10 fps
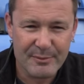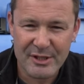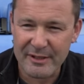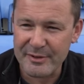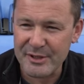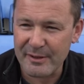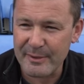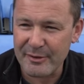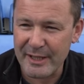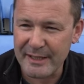So every time
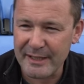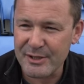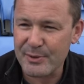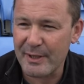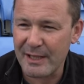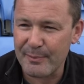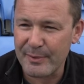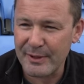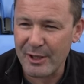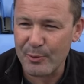it rained, they'd swell up
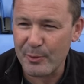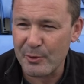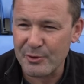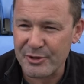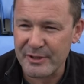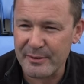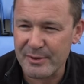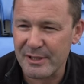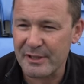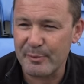and hold water, and it
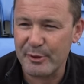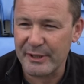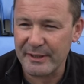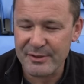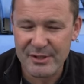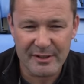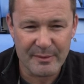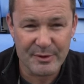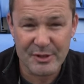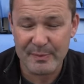was like a pudding. So
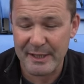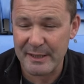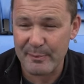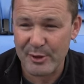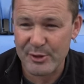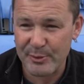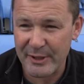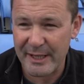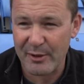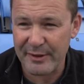it just made it impossible
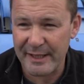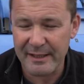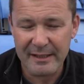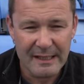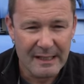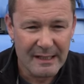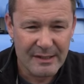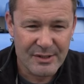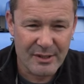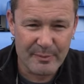to get on there.
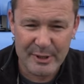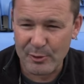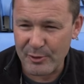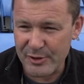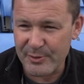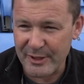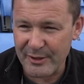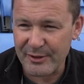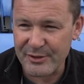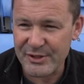So mid-August, we
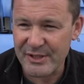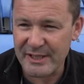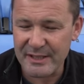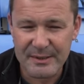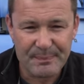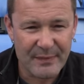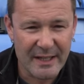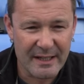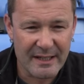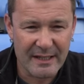got on to seed,
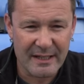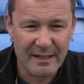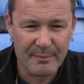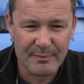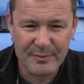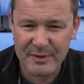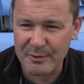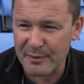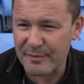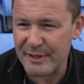
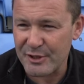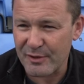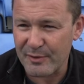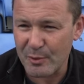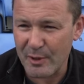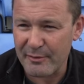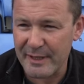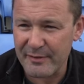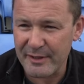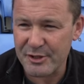we'll finish off all of the
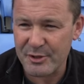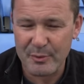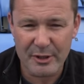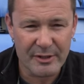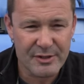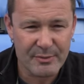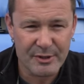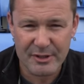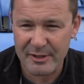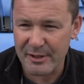renovation works,
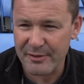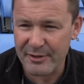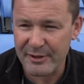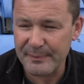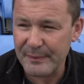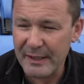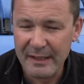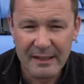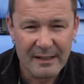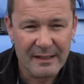which I'll go through,
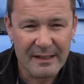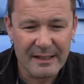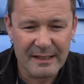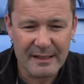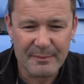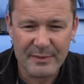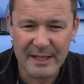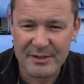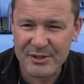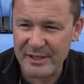
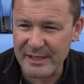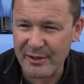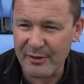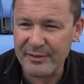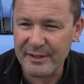get the seed on.